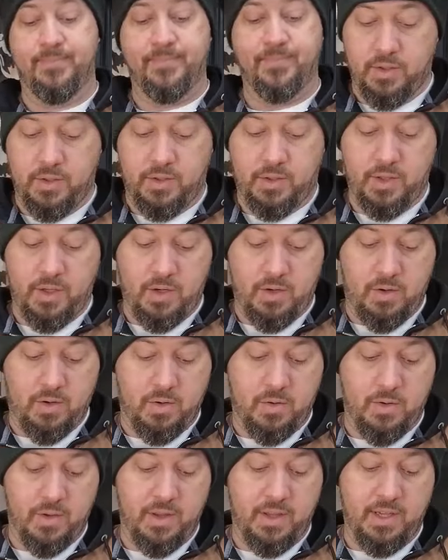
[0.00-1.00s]

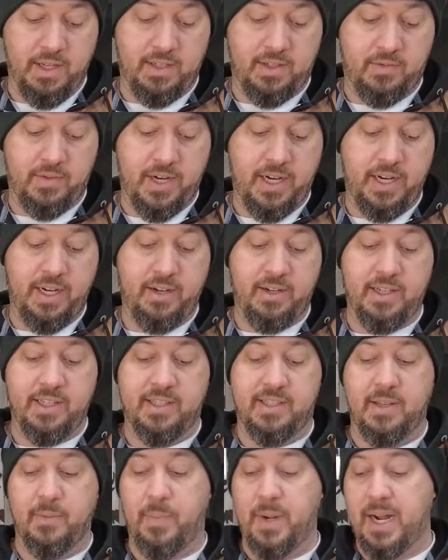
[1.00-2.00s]
So this right here
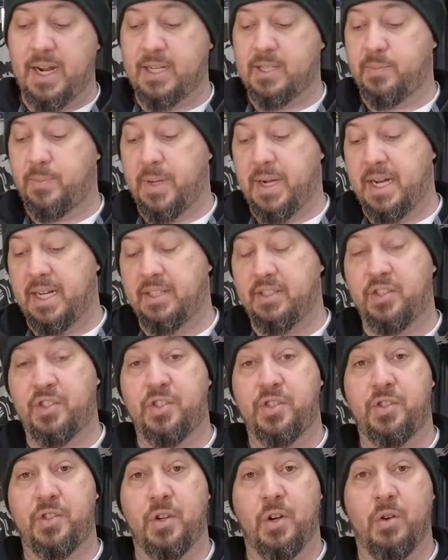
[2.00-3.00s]
is the box pot
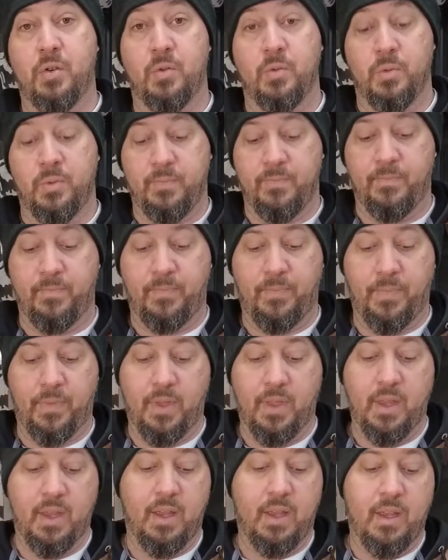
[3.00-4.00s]
stone.
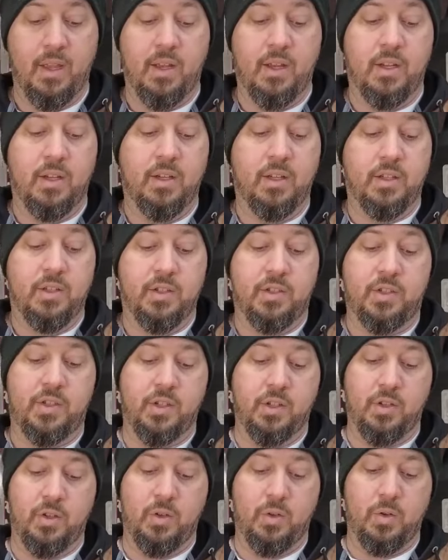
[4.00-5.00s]

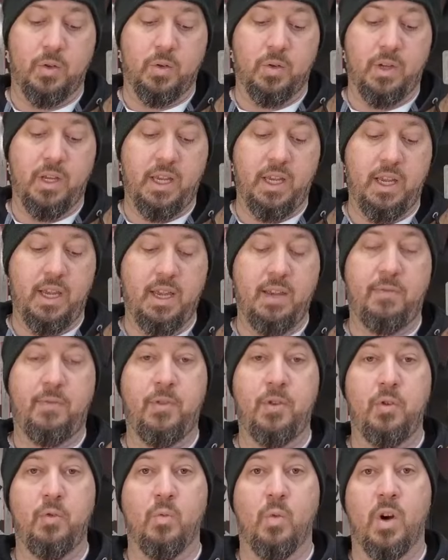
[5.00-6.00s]
So if
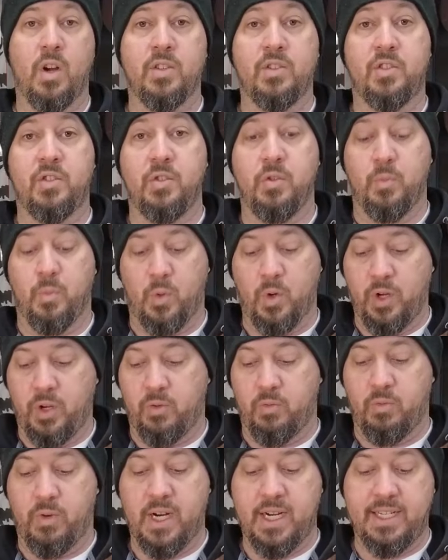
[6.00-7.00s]
you want to boil
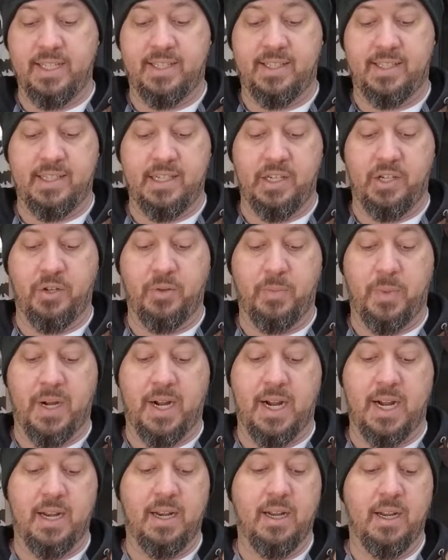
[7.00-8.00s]
rice in your
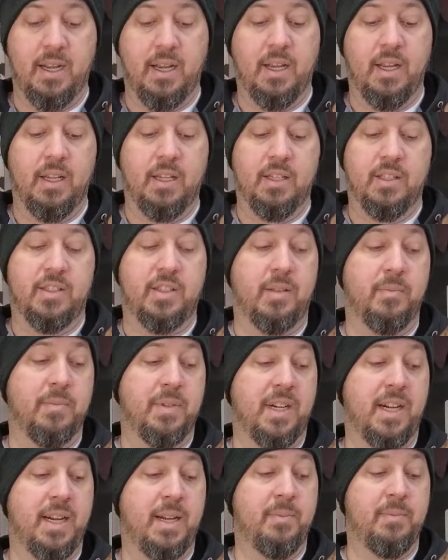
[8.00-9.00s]
pot,
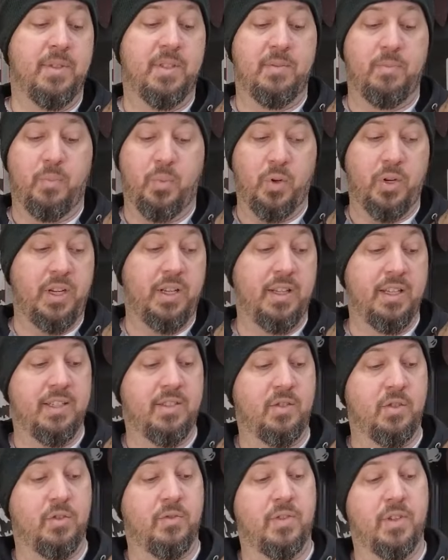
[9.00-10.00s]
sometimes putting
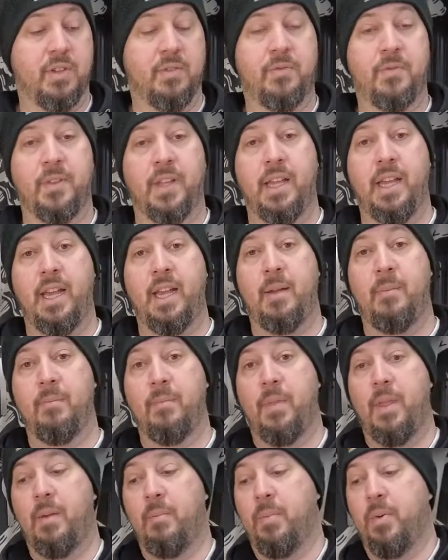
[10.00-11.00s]
this over the flame
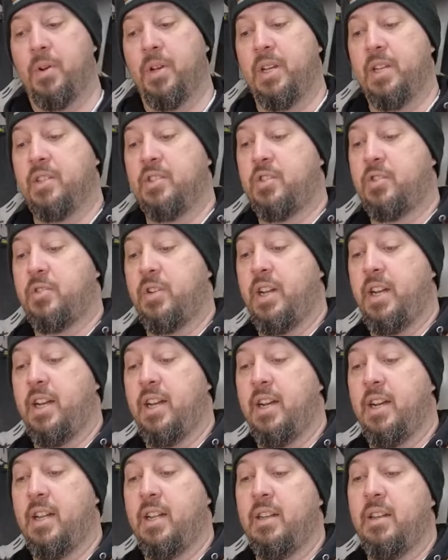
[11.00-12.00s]
and putting it straight
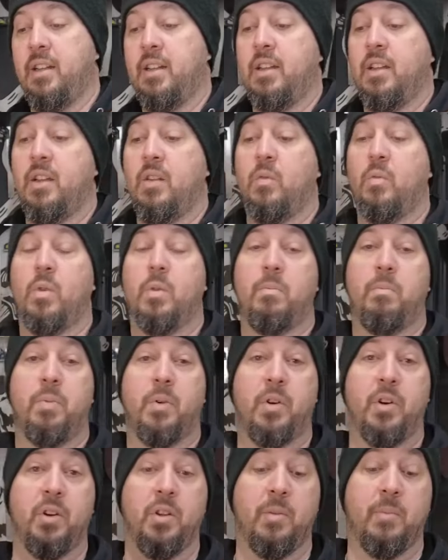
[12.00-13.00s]
on will
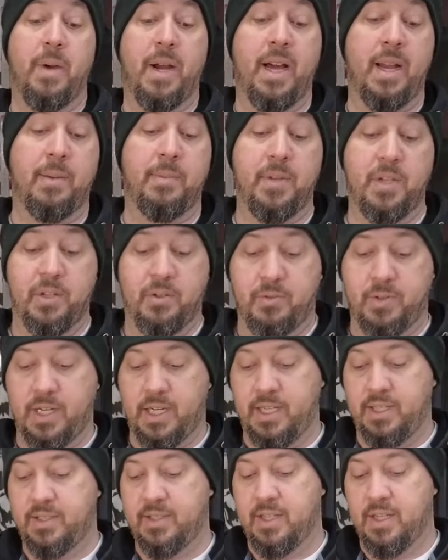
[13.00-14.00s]
burn the bottom of your
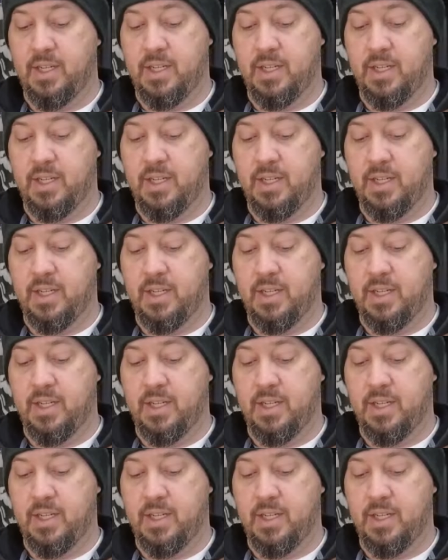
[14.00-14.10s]
rice.